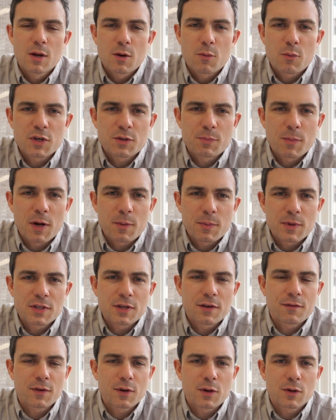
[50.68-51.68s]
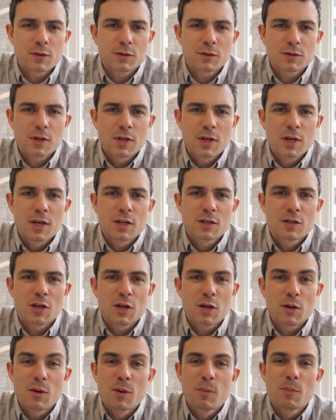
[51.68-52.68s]
which might be difficult
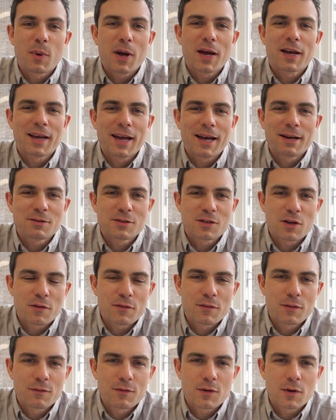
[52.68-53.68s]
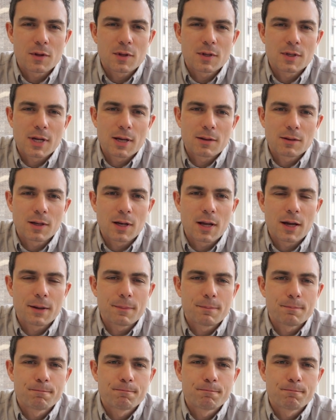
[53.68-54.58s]
to back out of further down the line.